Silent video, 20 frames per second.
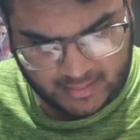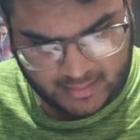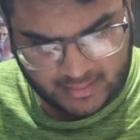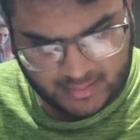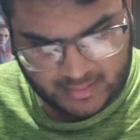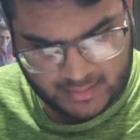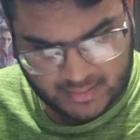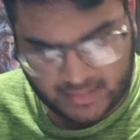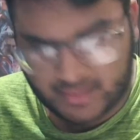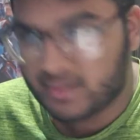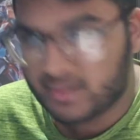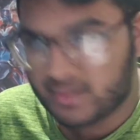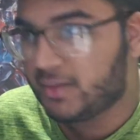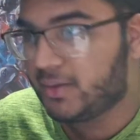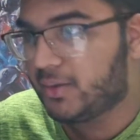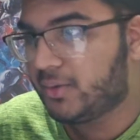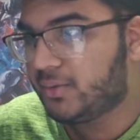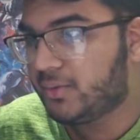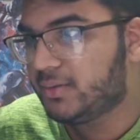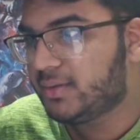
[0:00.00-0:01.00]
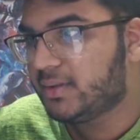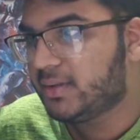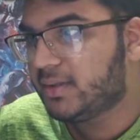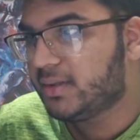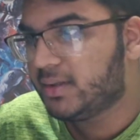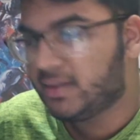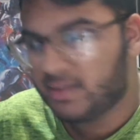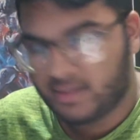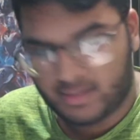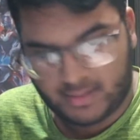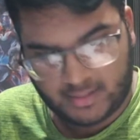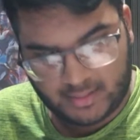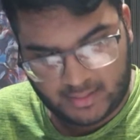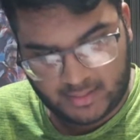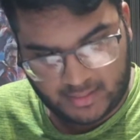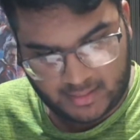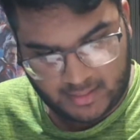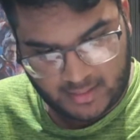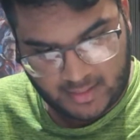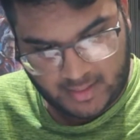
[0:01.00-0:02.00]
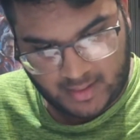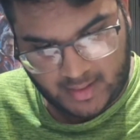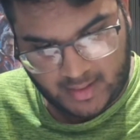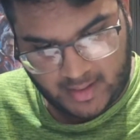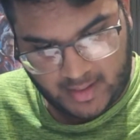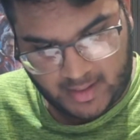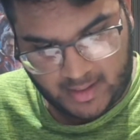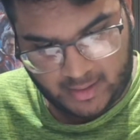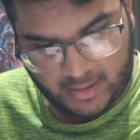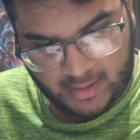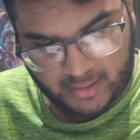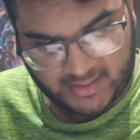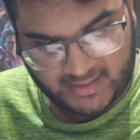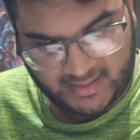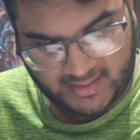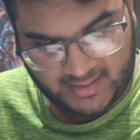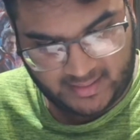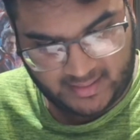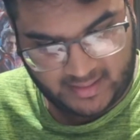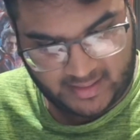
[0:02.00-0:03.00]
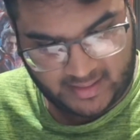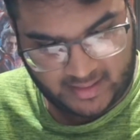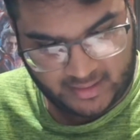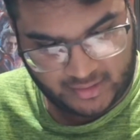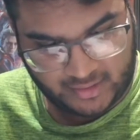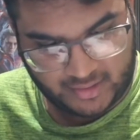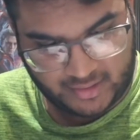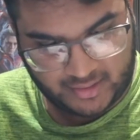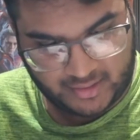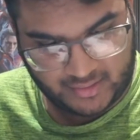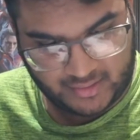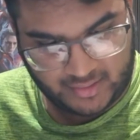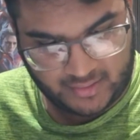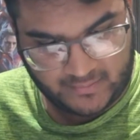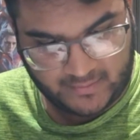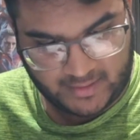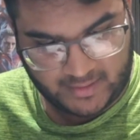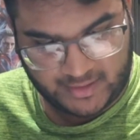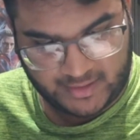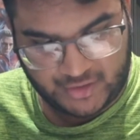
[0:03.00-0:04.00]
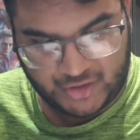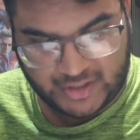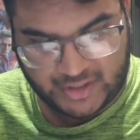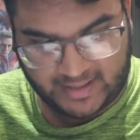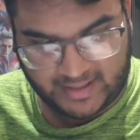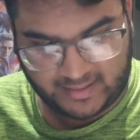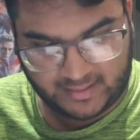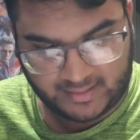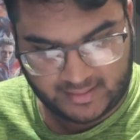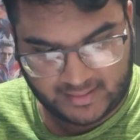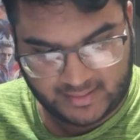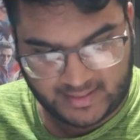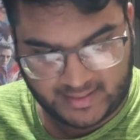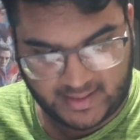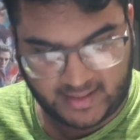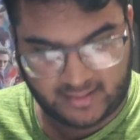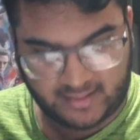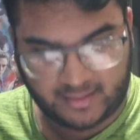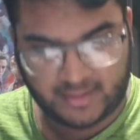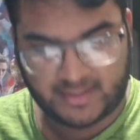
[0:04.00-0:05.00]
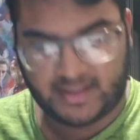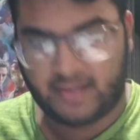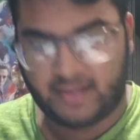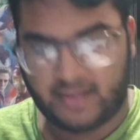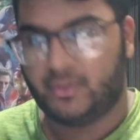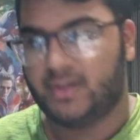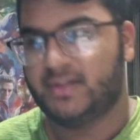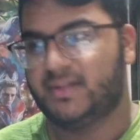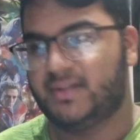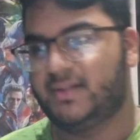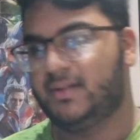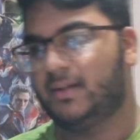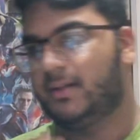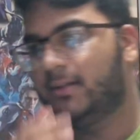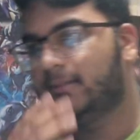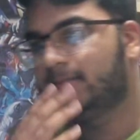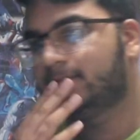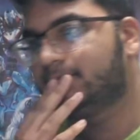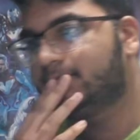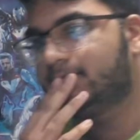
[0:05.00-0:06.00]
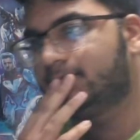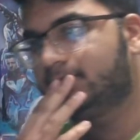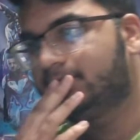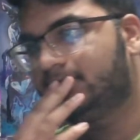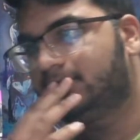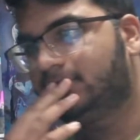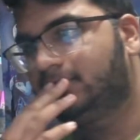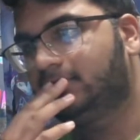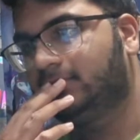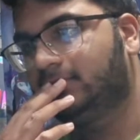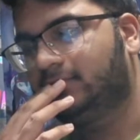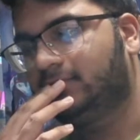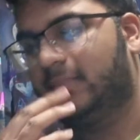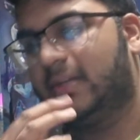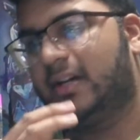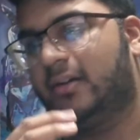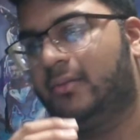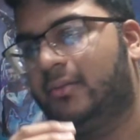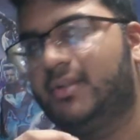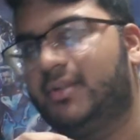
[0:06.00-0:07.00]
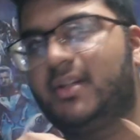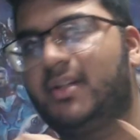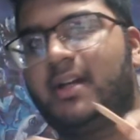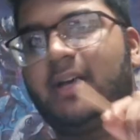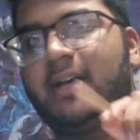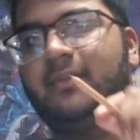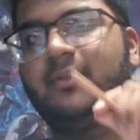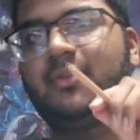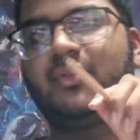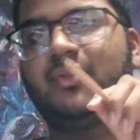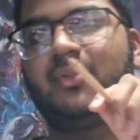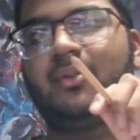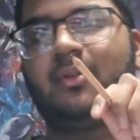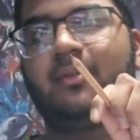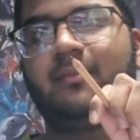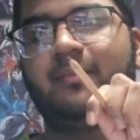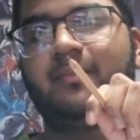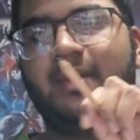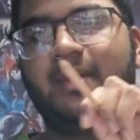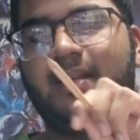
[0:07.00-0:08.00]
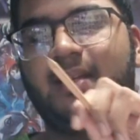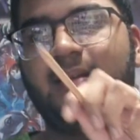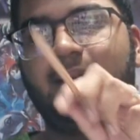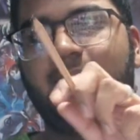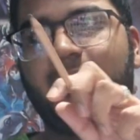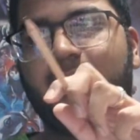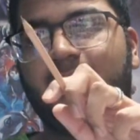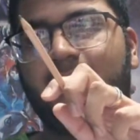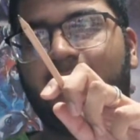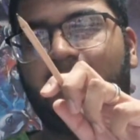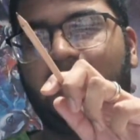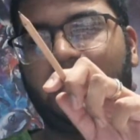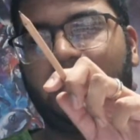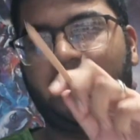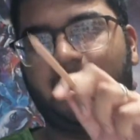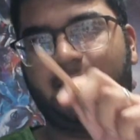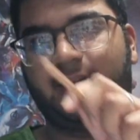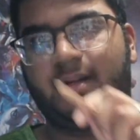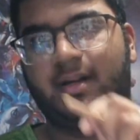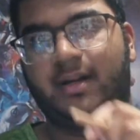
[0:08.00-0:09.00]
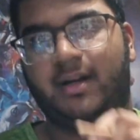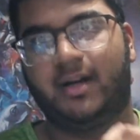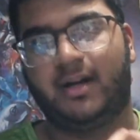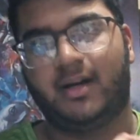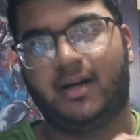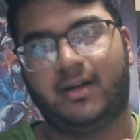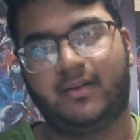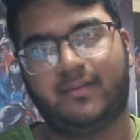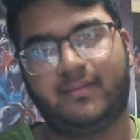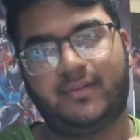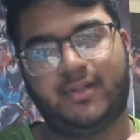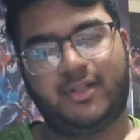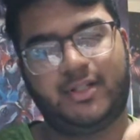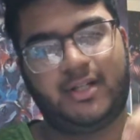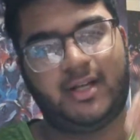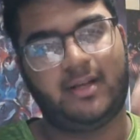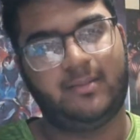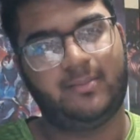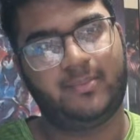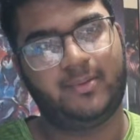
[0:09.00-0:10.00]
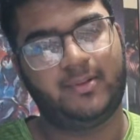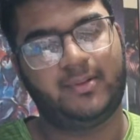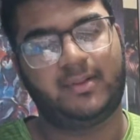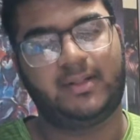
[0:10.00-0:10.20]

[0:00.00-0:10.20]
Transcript: So I honestly think that I should just go for a jagged design because I was gonna have it sort of be like a curve shape.